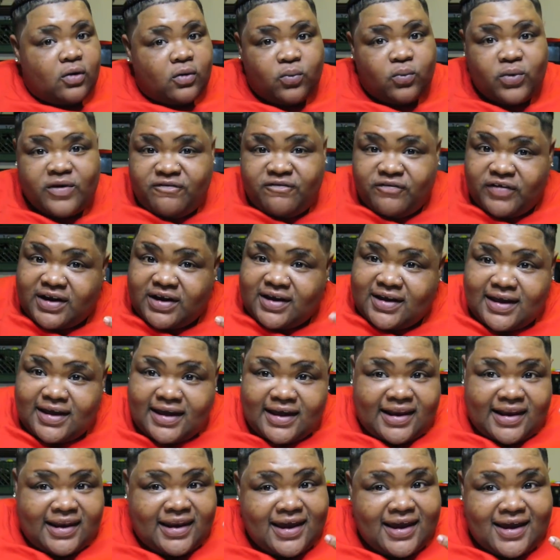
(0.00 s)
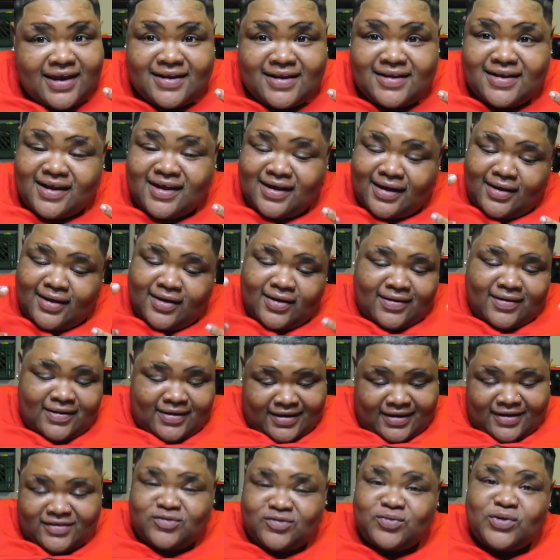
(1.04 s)
We finna get lit,
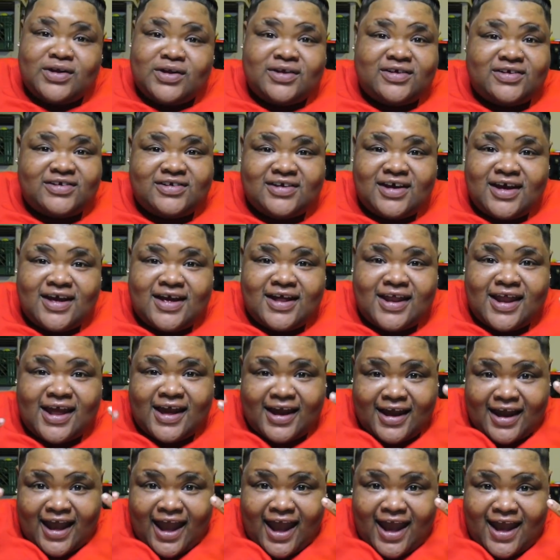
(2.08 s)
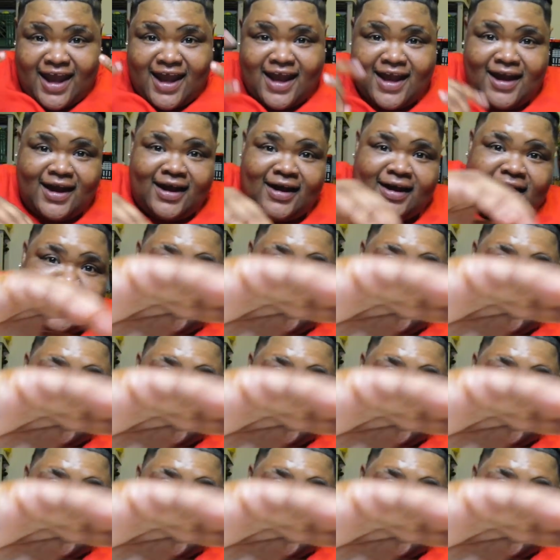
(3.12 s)
cause we the shit. Gang.